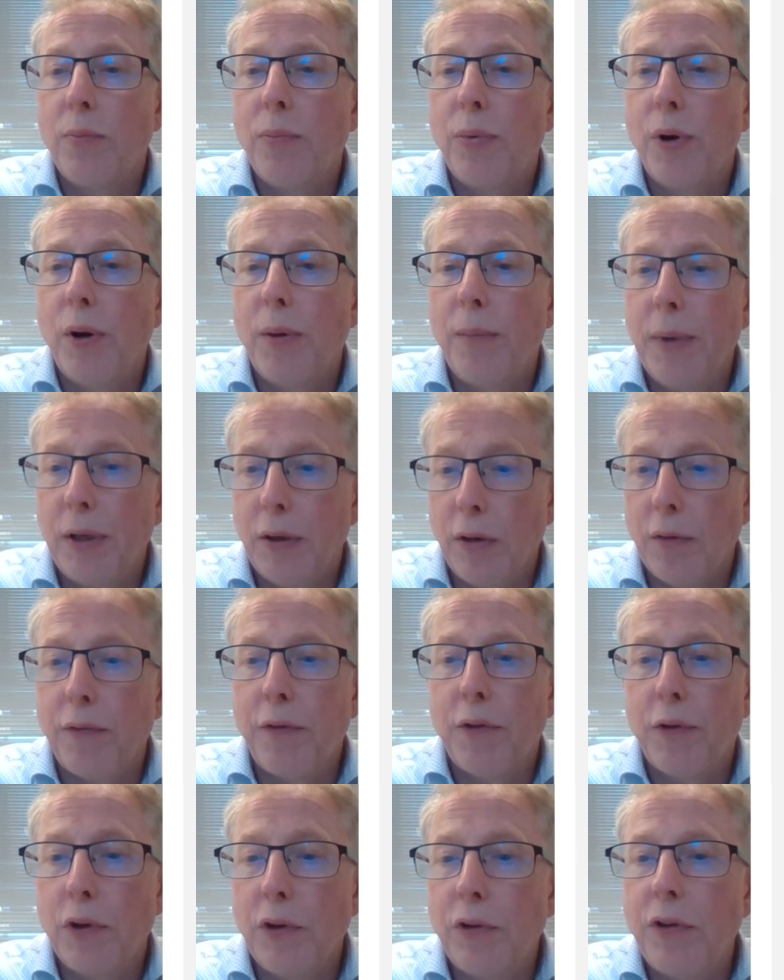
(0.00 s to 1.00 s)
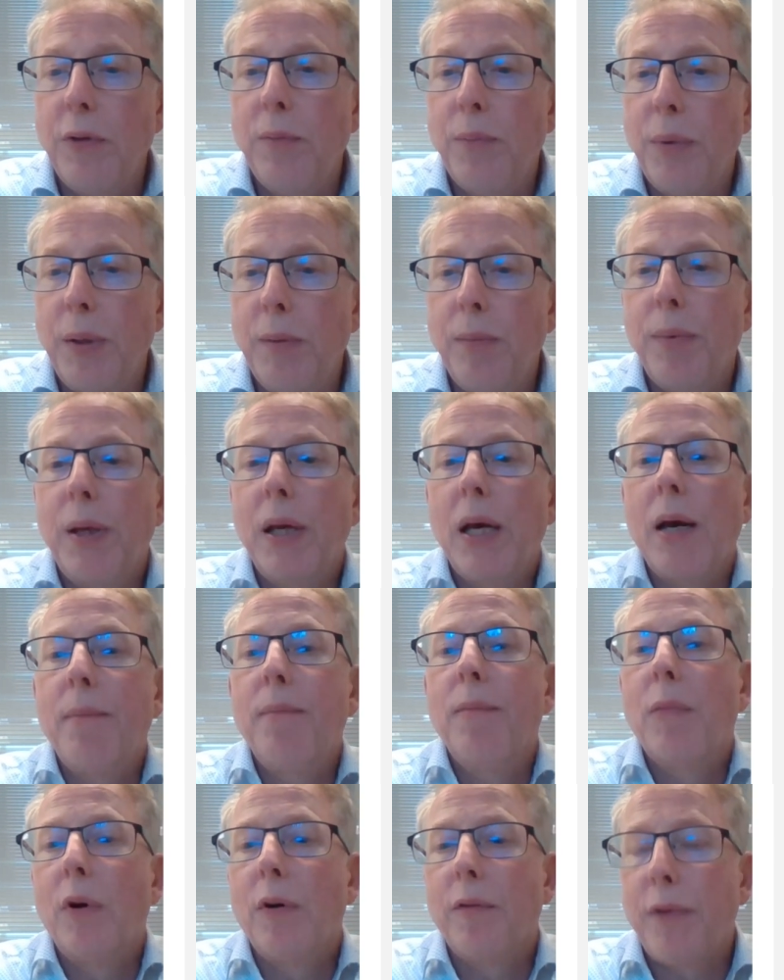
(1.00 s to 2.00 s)
permit of 30
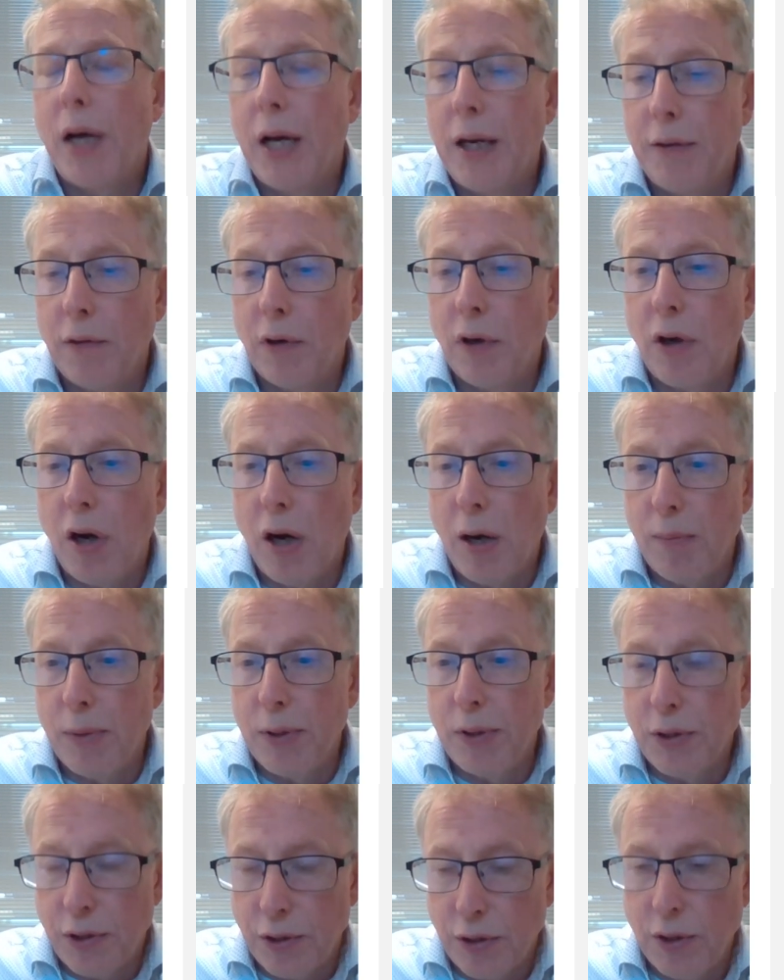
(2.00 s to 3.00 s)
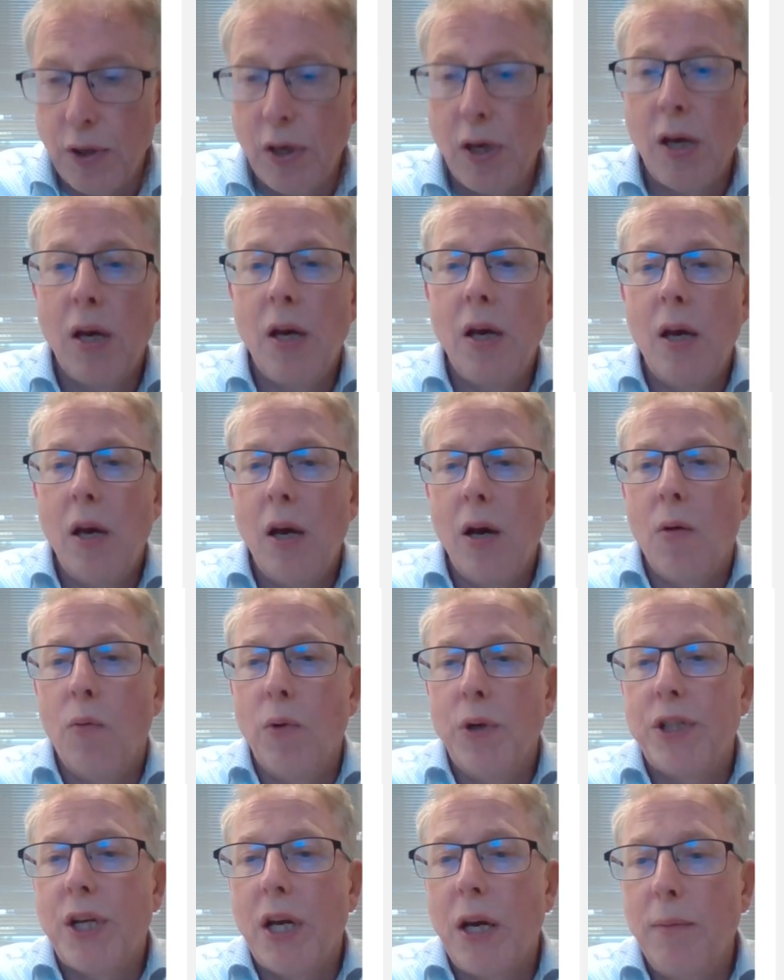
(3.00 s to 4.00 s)
ppm of hydrocarbons,
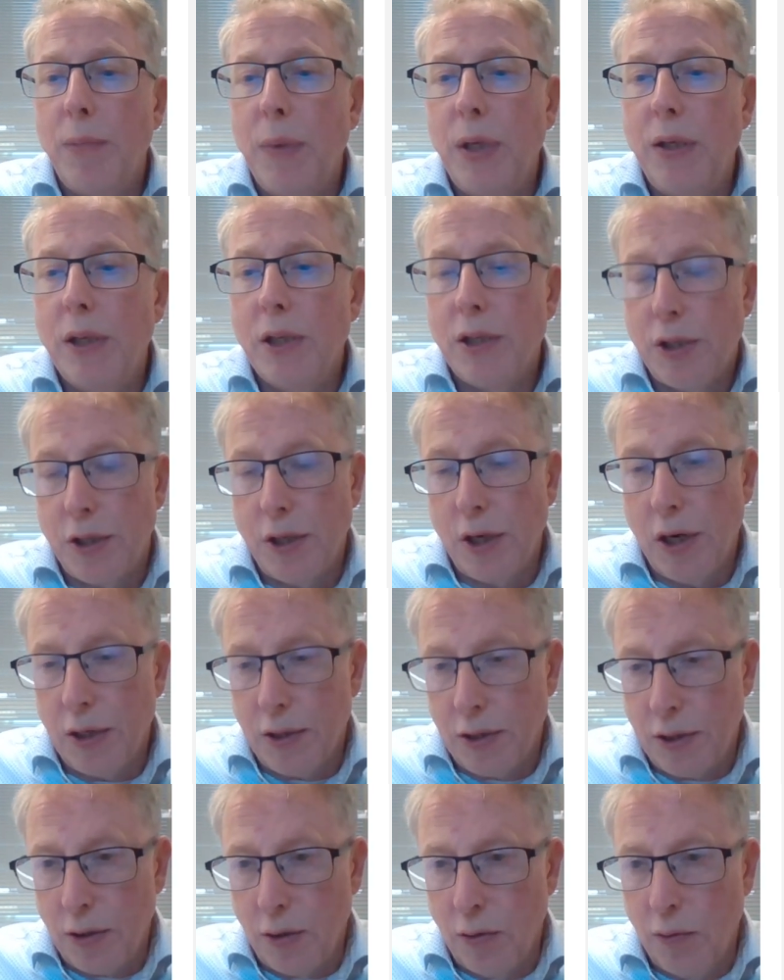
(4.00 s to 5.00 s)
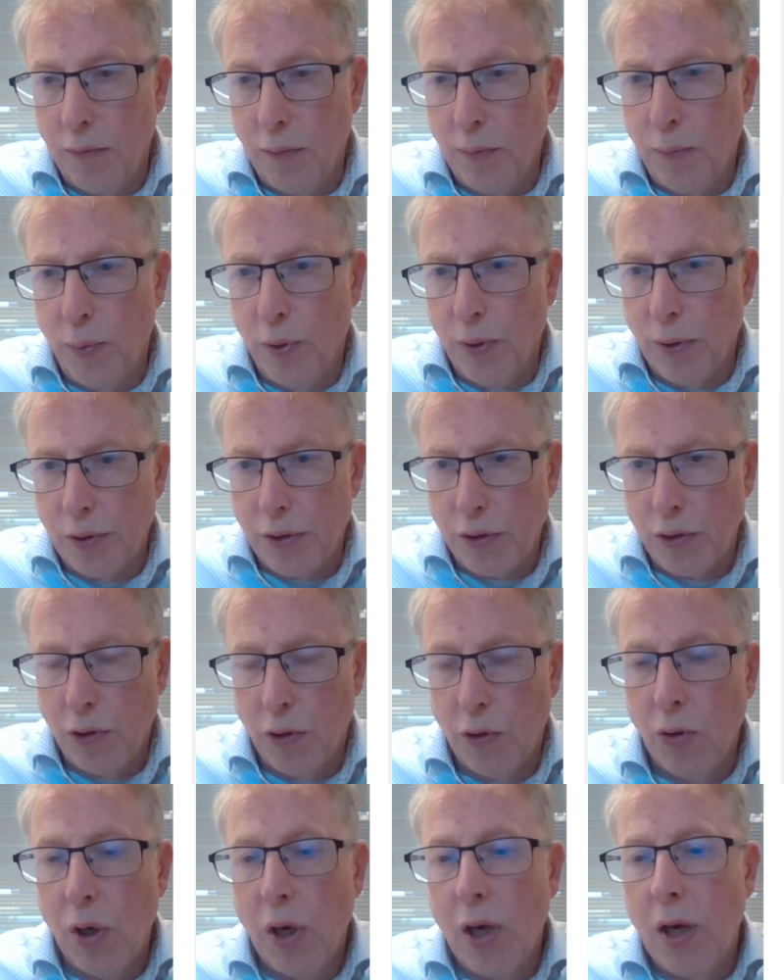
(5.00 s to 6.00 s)
which can be discharged overboard.
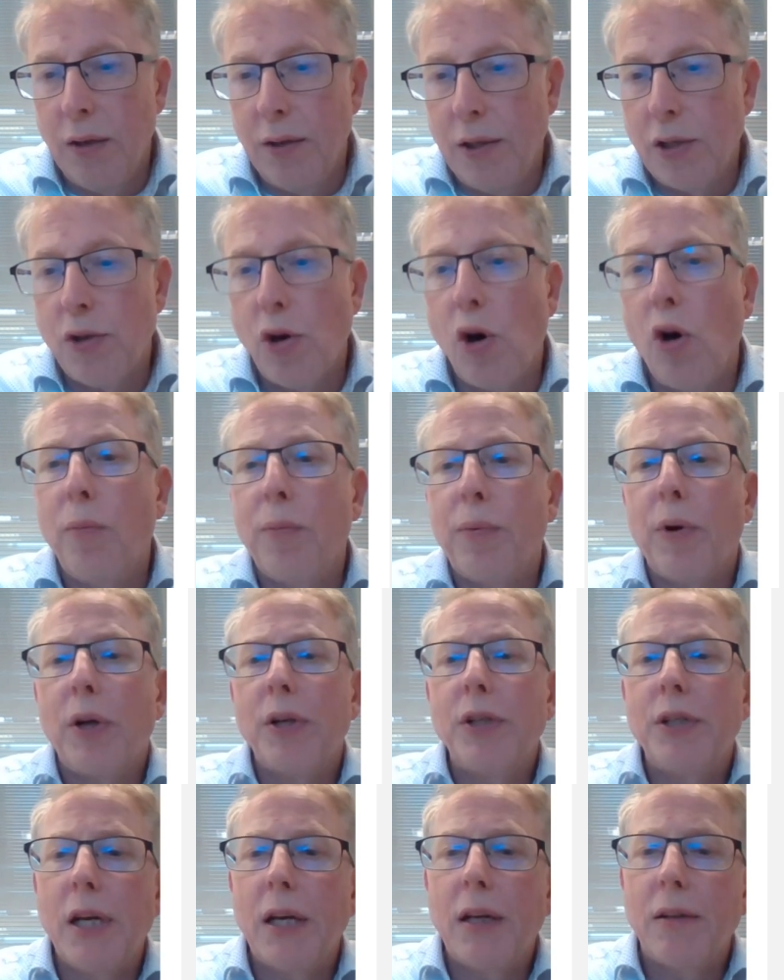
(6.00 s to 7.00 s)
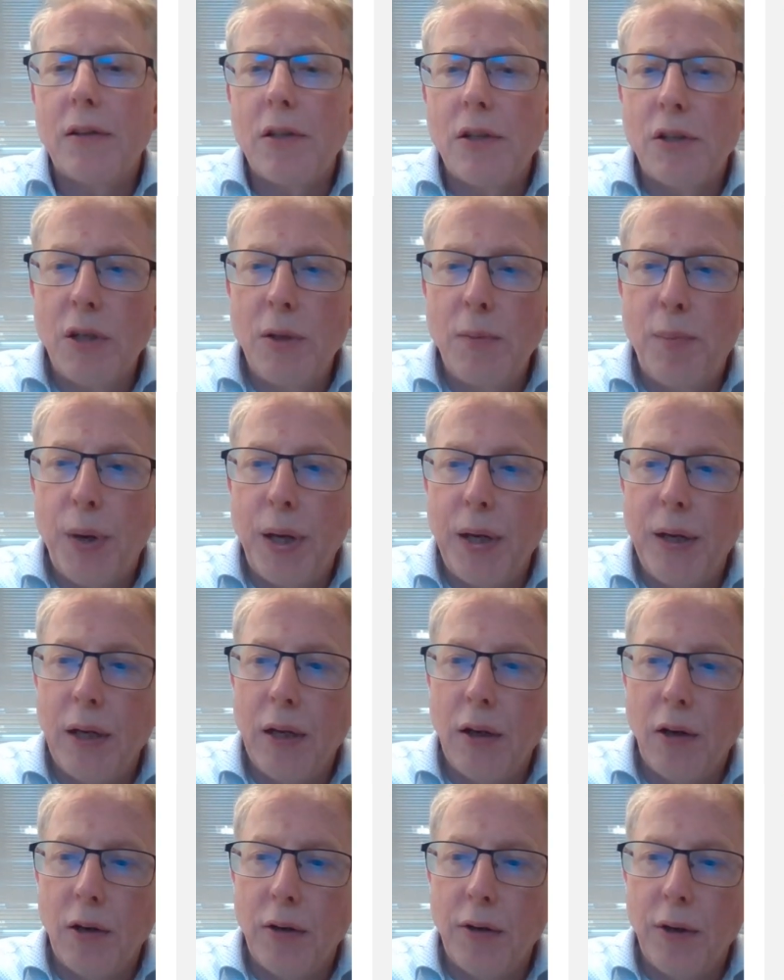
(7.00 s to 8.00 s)
So this whole project is
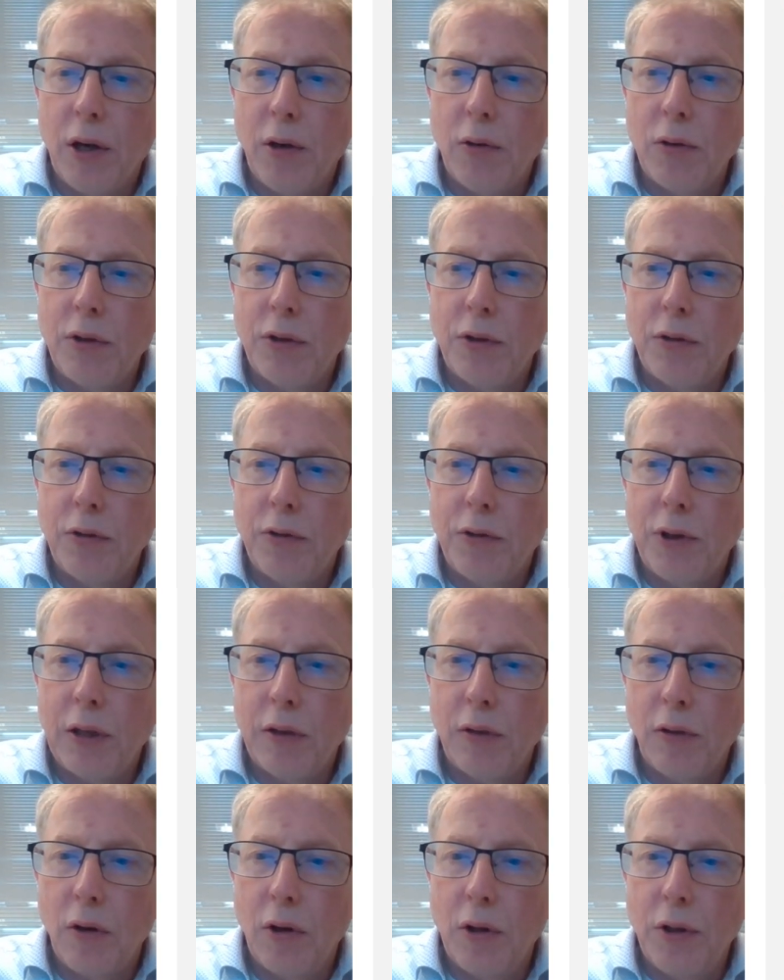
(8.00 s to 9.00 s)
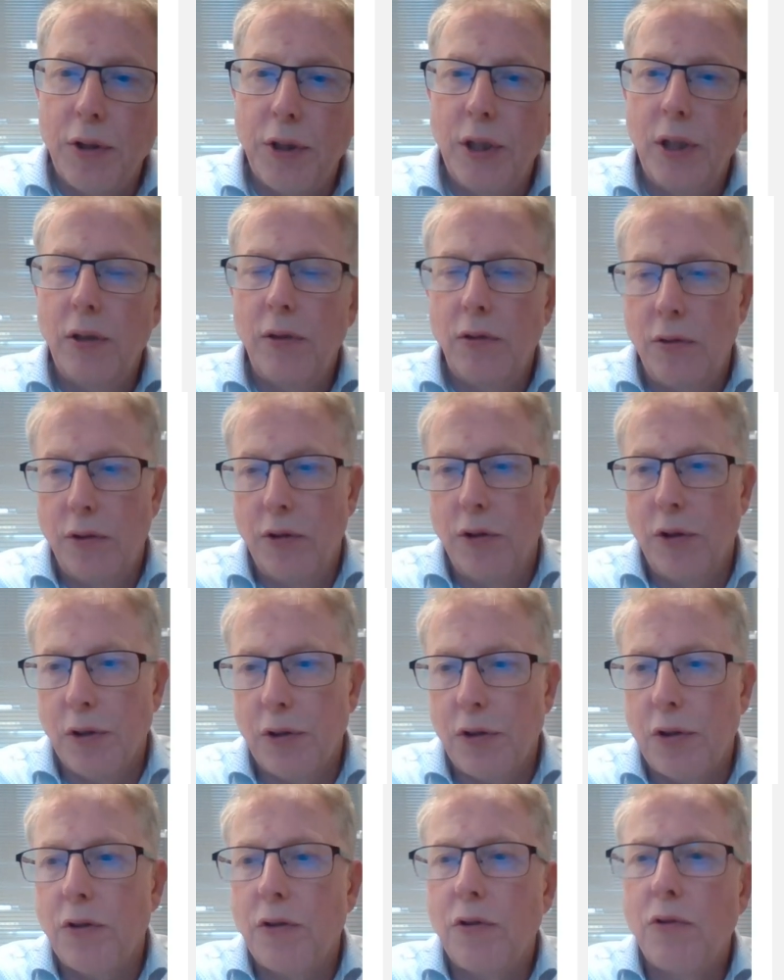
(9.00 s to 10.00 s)
depending on our technology,
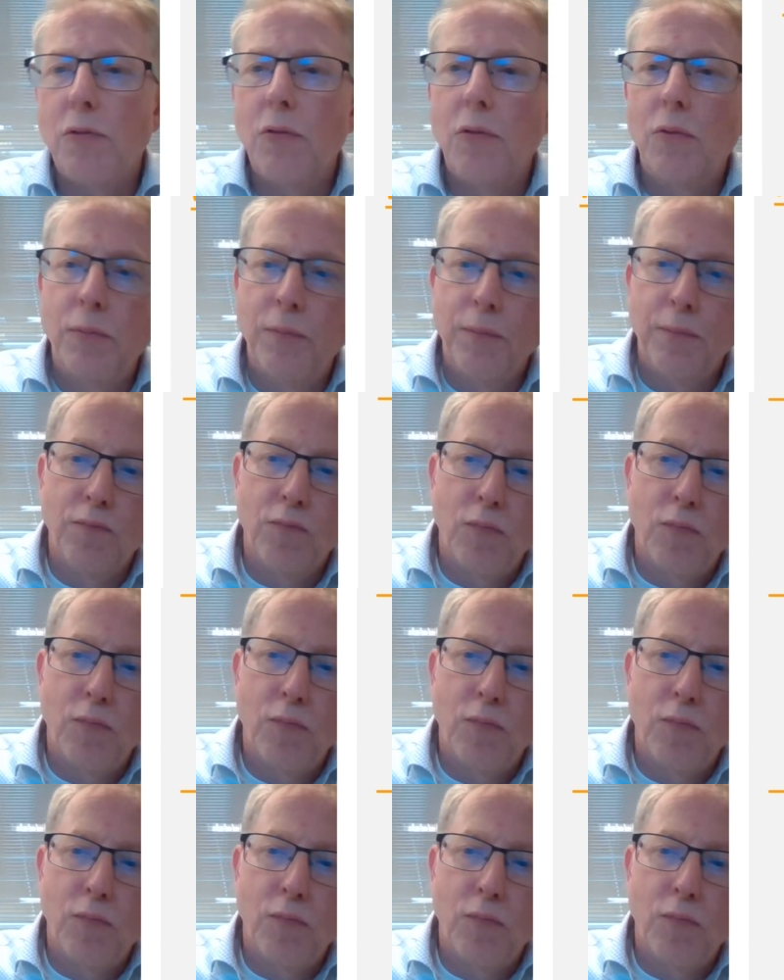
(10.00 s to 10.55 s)
just to